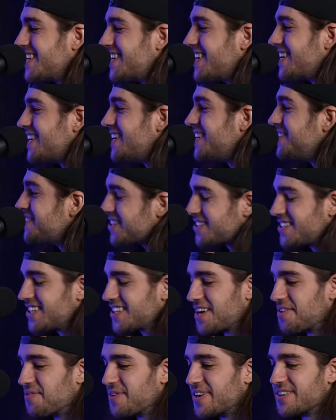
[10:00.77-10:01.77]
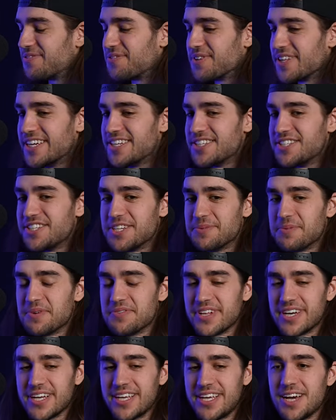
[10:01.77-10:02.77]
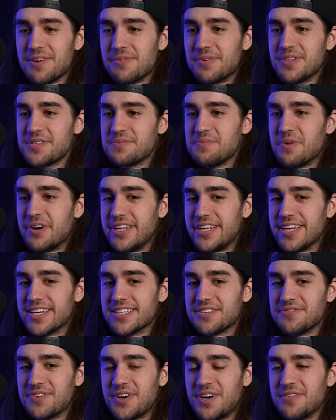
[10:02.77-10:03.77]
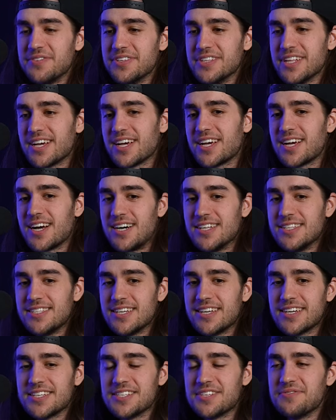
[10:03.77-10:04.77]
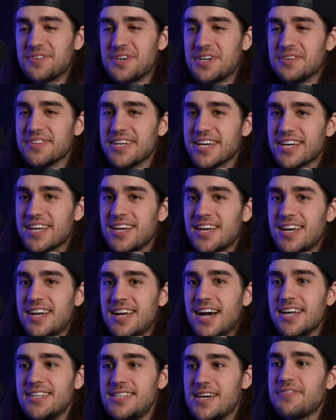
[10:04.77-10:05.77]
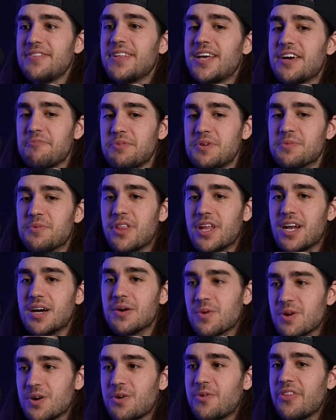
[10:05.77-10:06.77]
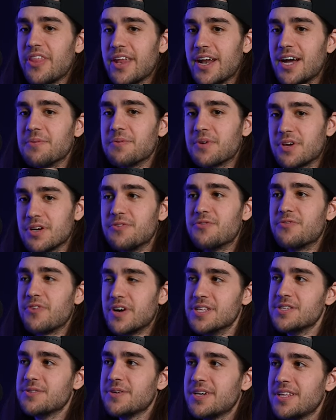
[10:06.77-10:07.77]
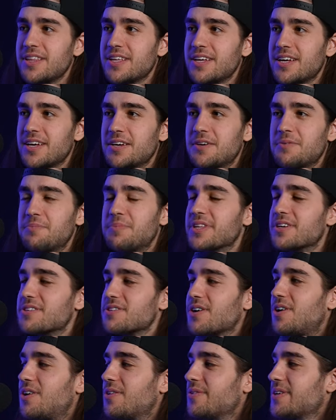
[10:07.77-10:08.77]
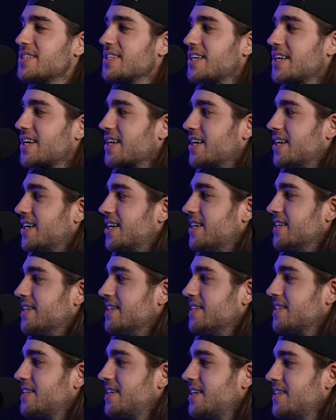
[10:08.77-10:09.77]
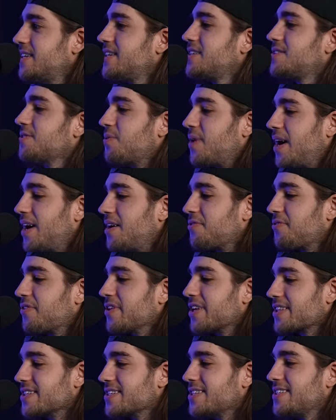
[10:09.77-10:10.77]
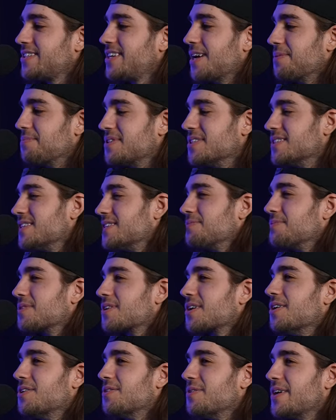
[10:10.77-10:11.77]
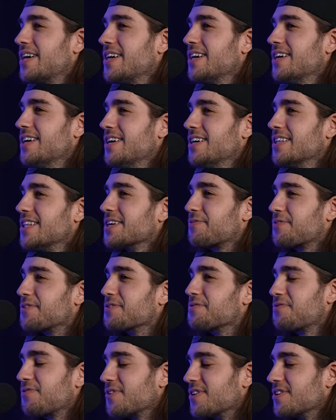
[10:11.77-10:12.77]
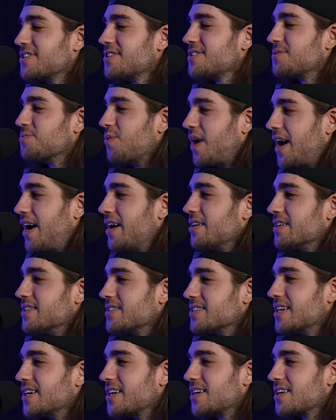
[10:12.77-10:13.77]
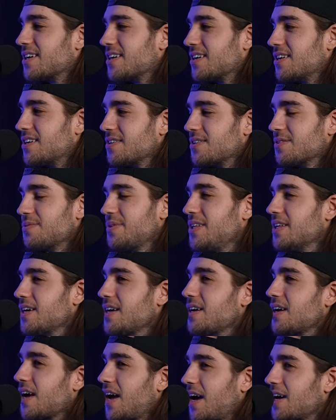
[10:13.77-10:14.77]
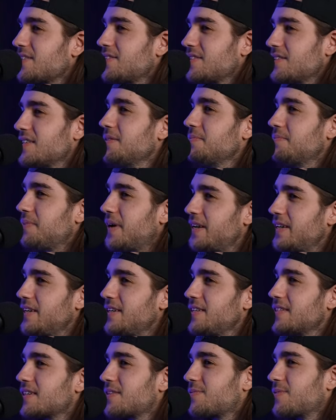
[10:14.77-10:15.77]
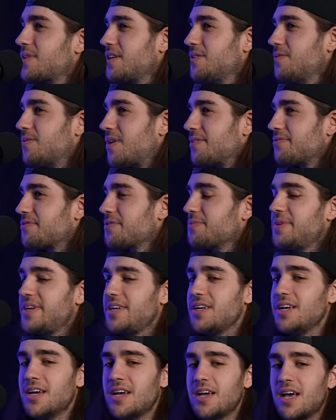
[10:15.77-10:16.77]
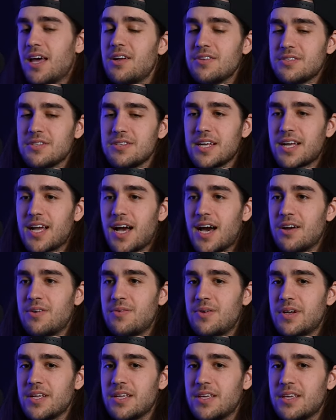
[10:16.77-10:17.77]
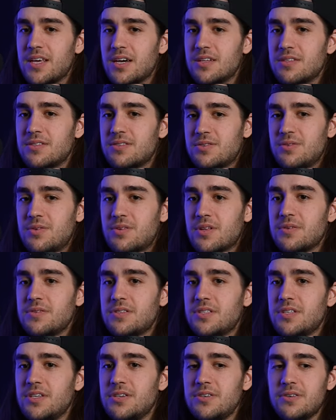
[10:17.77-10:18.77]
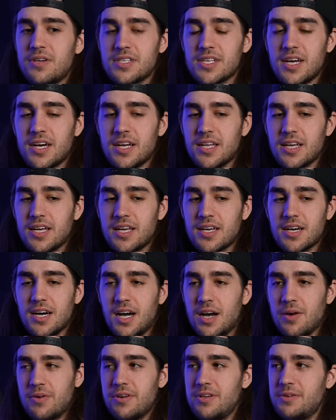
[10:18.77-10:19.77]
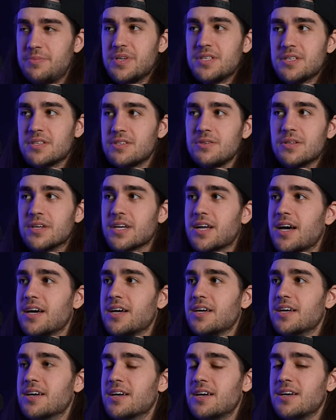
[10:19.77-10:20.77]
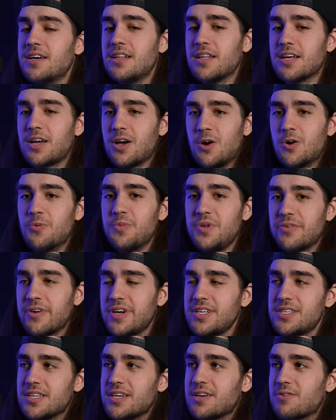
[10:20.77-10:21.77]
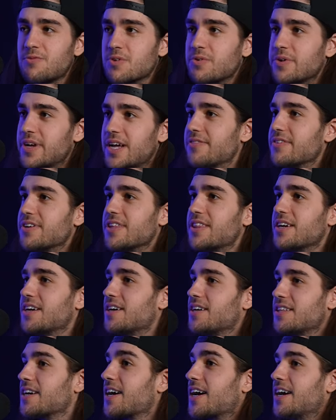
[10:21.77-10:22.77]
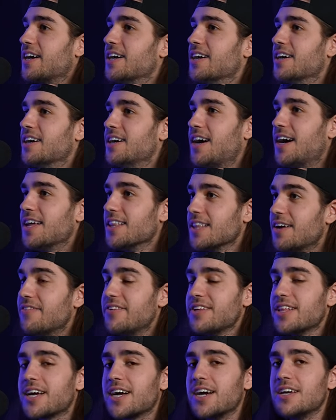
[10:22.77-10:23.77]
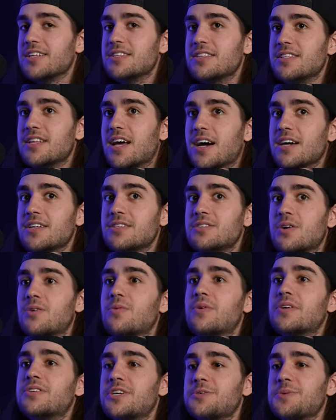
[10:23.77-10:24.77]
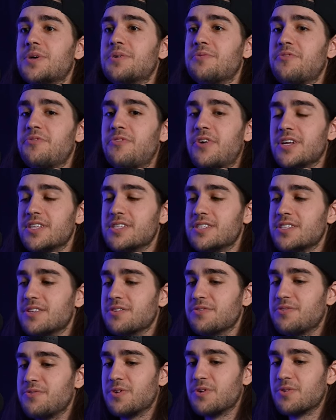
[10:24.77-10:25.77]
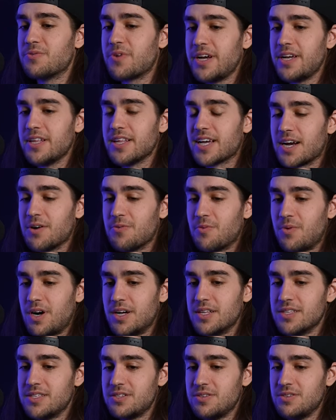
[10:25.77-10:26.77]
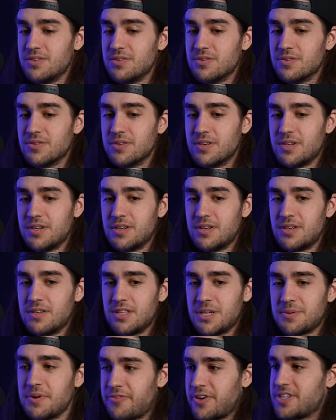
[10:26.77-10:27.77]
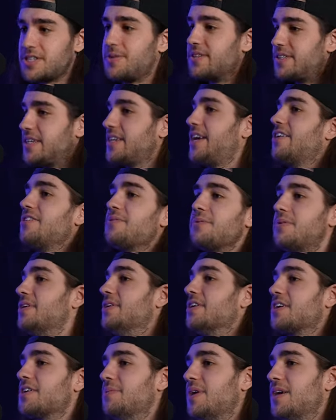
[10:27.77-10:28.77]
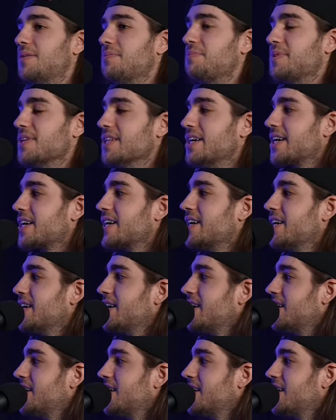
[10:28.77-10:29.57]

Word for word: a you touch on like that weird relationship of like, yeah, once money gets involved and like content gets involved, like I definitely have people that I work with that I'm good friends with, but there's Yeah. always like a. It takes a while for like the skepticism to go away. Yeah. Like for the first while, it's like, are we like actually buddies? Like, what do you want from me? And also, like, I don't want to get too close to you because I like I want to do business too. Like I like homie rates like ruin everything. Like I I love it. Like I I don't want to charge my friends the full rate. Like I want to. They're my friends. I want to take care of them. I want to hook them up. But like